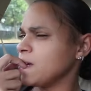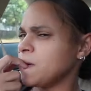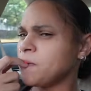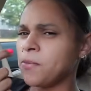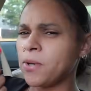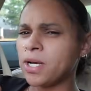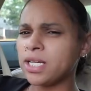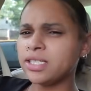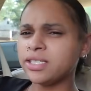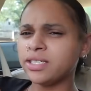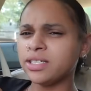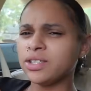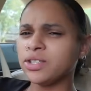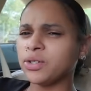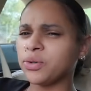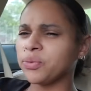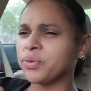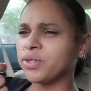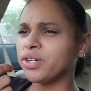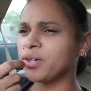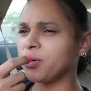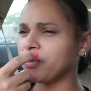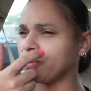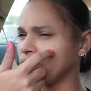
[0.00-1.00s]
it wasn't the
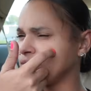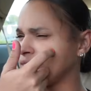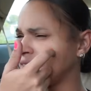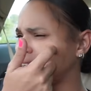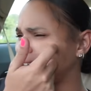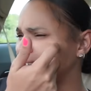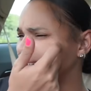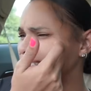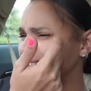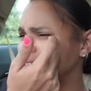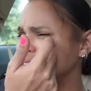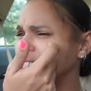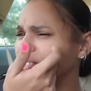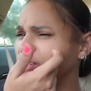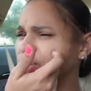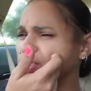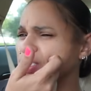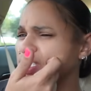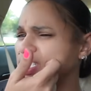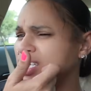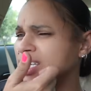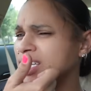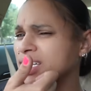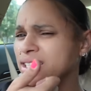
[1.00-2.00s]
real one that I seen
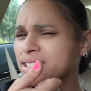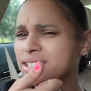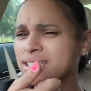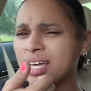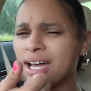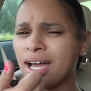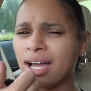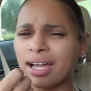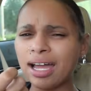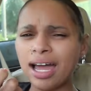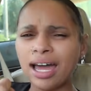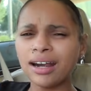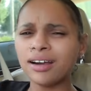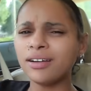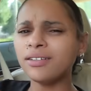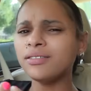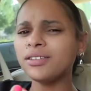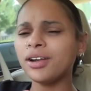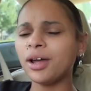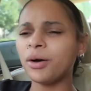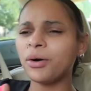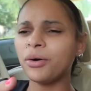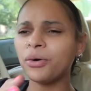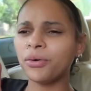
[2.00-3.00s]
on TikTok. I
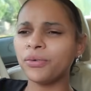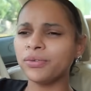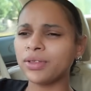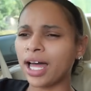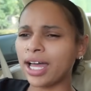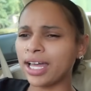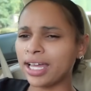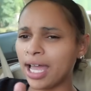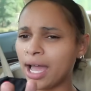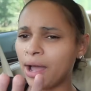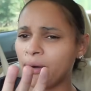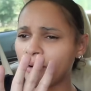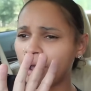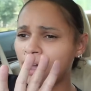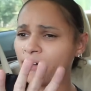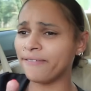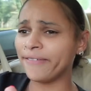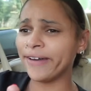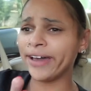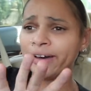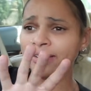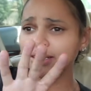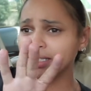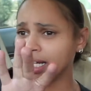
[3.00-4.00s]
don't know like how I
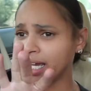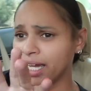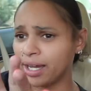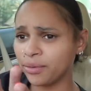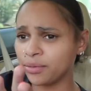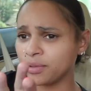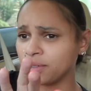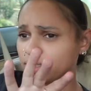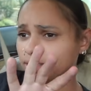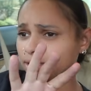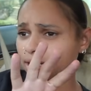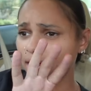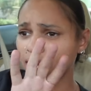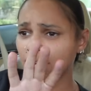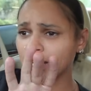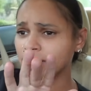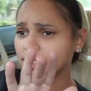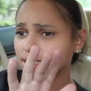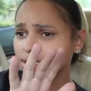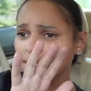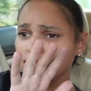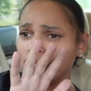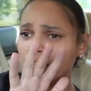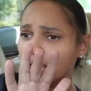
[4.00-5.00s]
found that one.
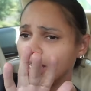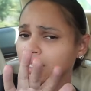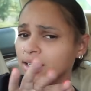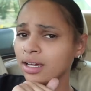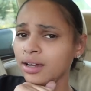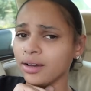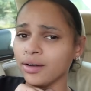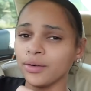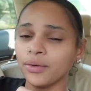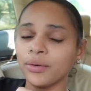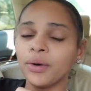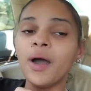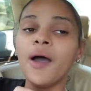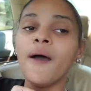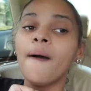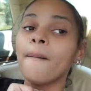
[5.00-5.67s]
Honestly, I don't.